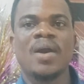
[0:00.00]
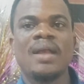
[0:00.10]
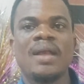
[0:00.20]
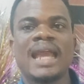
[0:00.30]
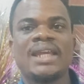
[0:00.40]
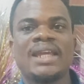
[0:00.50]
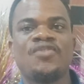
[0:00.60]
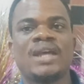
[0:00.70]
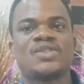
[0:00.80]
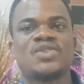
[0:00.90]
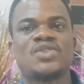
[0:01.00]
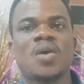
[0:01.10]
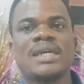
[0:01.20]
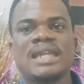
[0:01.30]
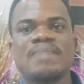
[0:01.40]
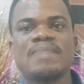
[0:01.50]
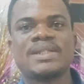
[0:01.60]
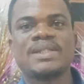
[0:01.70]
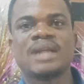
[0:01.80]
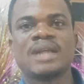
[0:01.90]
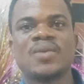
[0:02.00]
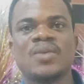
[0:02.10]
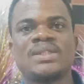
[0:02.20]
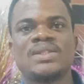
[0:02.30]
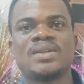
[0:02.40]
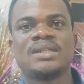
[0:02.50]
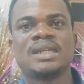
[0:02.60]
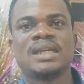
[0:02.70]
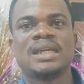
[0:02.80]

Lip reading: Unlike if you are stuck in a particular question,